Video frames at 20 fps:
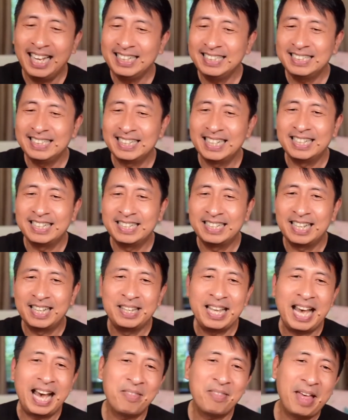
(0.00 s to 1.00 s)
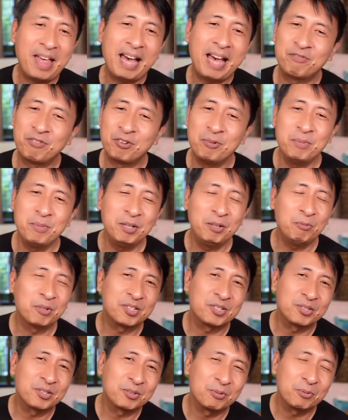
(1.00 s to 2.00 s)
and th- that that for me
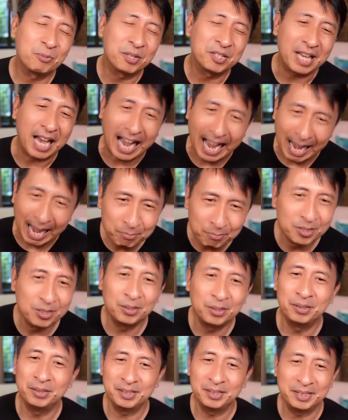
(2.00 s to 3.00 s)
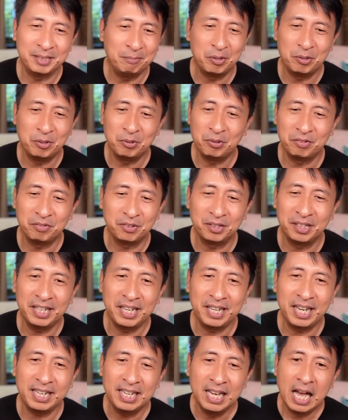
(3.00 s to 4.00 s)
was was absolutely
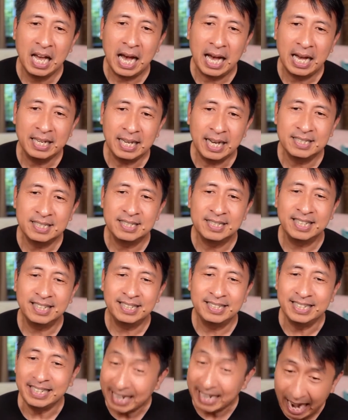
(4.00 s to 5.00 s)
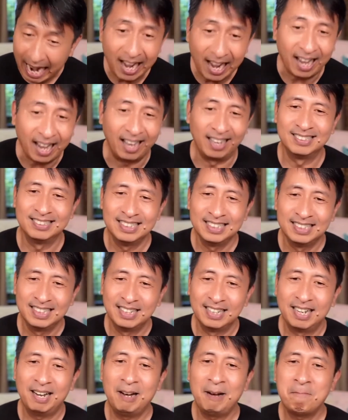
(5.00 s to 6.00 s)
beautiful. And I I, I said, yeah,
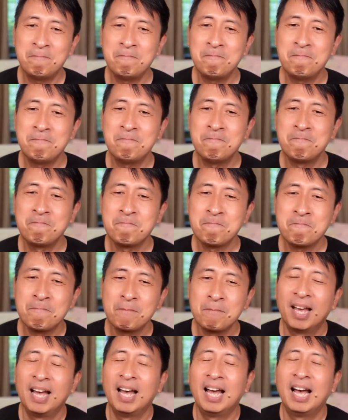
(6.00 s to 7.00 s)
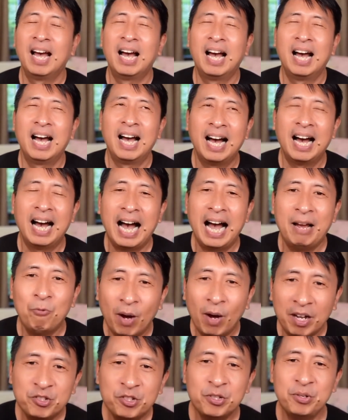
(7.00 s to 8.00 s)
um,
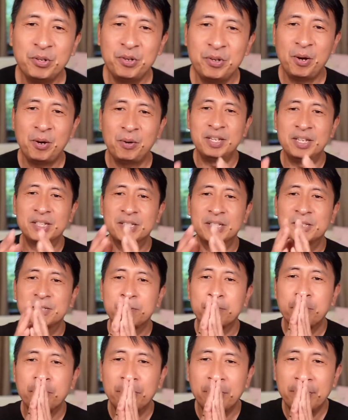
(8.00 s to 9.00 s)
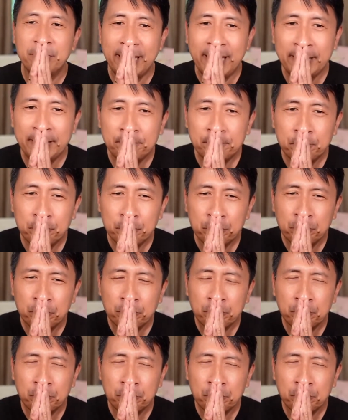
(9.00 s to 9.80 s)
I want you to know this that